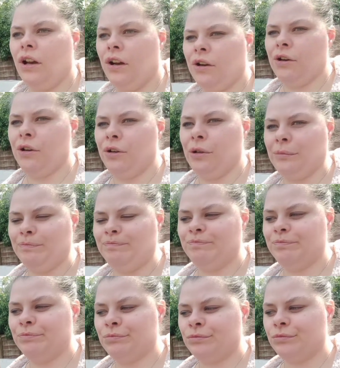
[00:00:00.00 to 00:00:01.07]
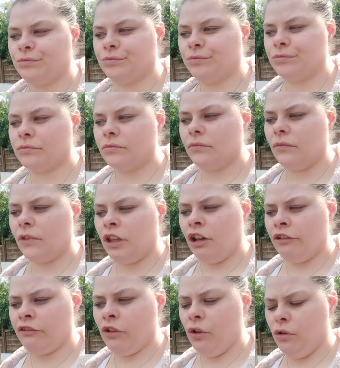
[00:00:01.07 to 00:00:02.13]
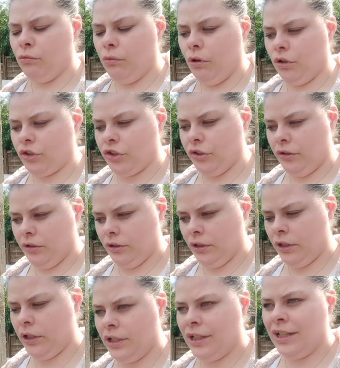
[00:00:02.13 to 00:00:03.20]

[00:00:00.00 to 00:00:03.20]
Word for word: Um I've got a wash on